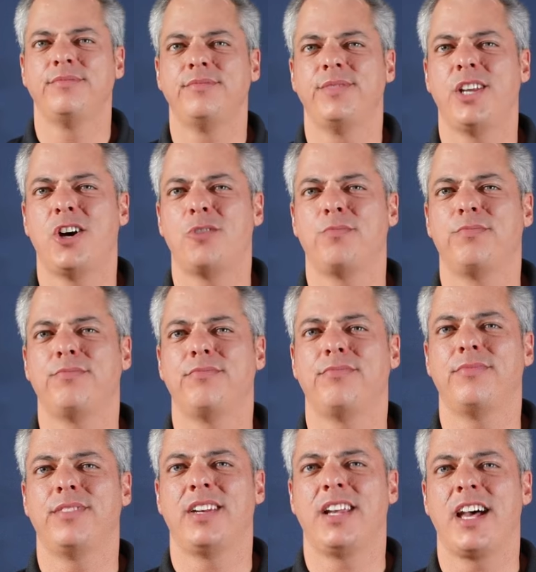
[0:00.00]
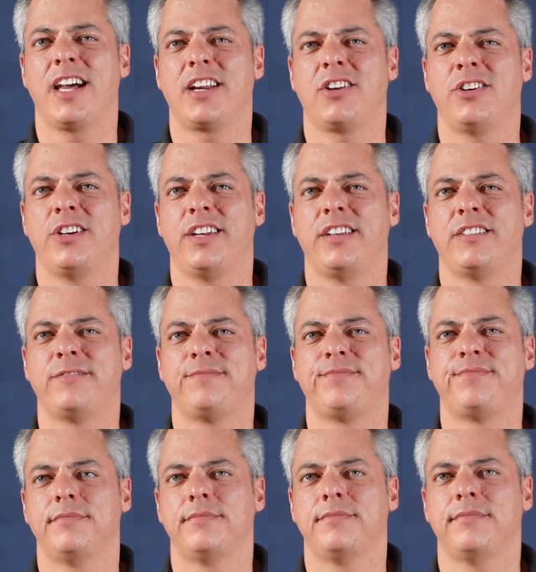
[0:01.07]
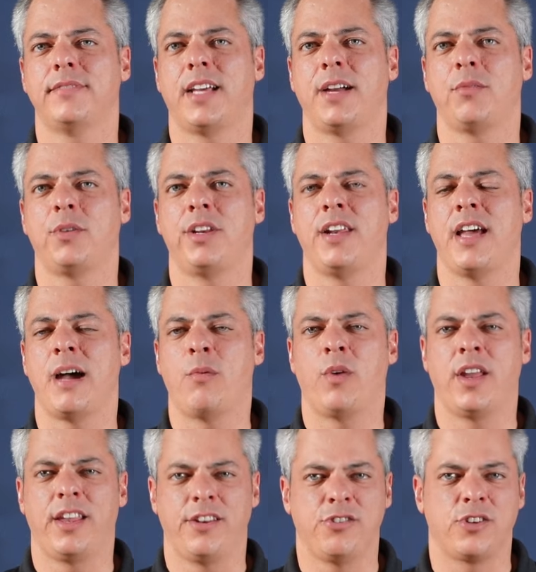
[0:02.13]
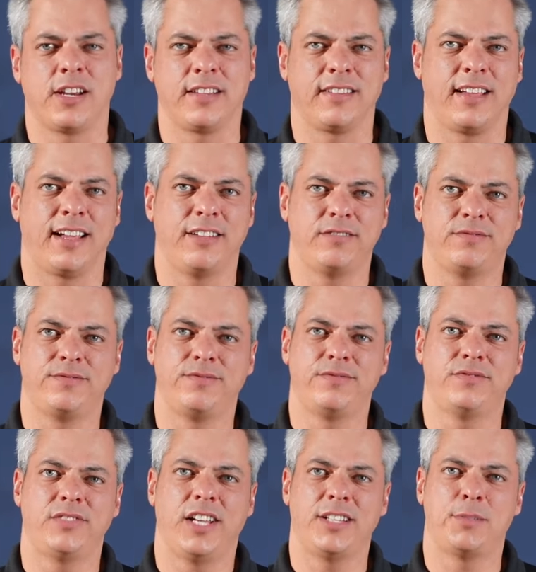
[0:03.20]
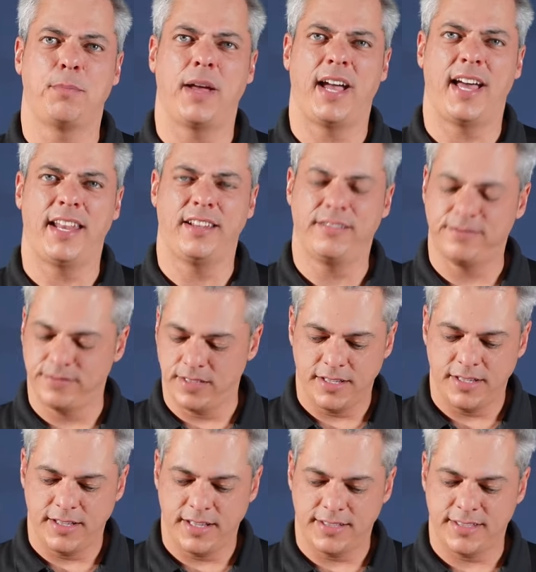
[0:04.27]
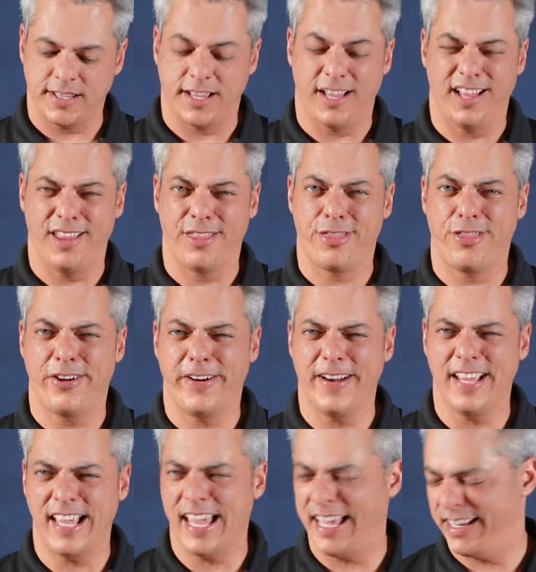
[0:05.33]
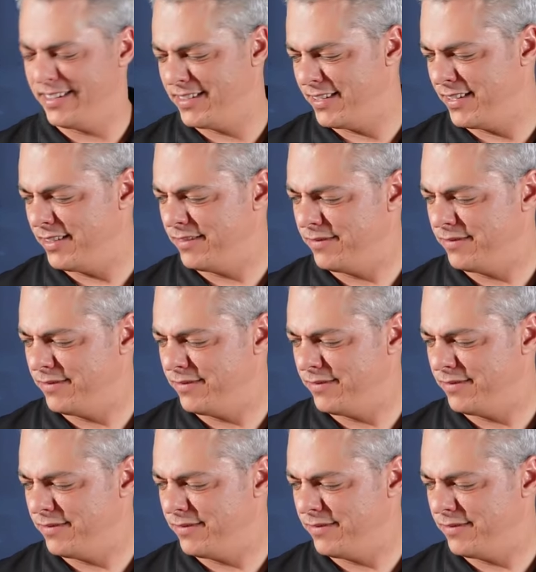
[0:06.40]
Nope, not good. I would not want to drink that. That's bad. It's a 38.